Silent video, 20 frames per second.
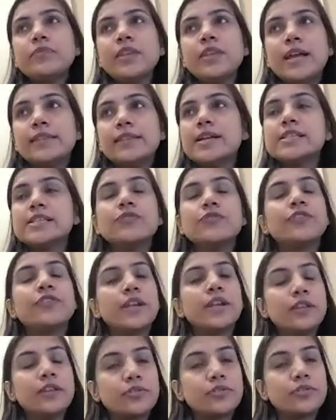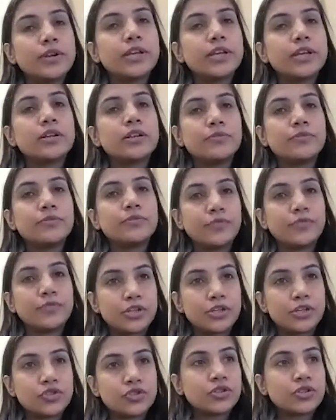And that's a very critical
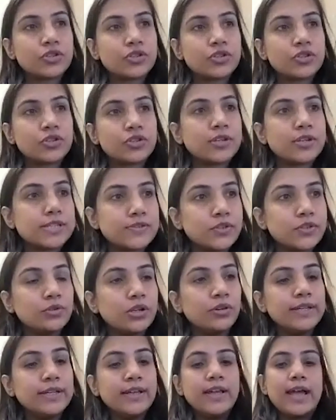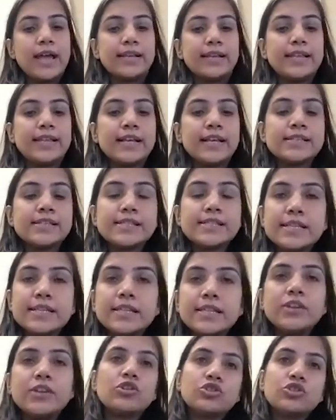function as we go along. And
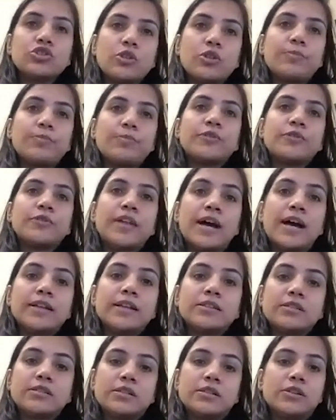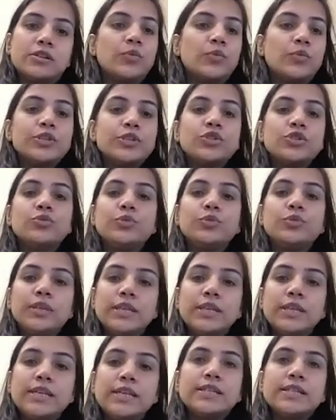then sitting on top of that, uh, what
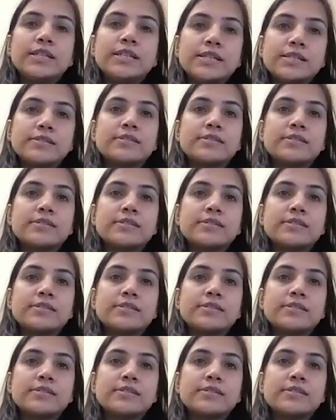you need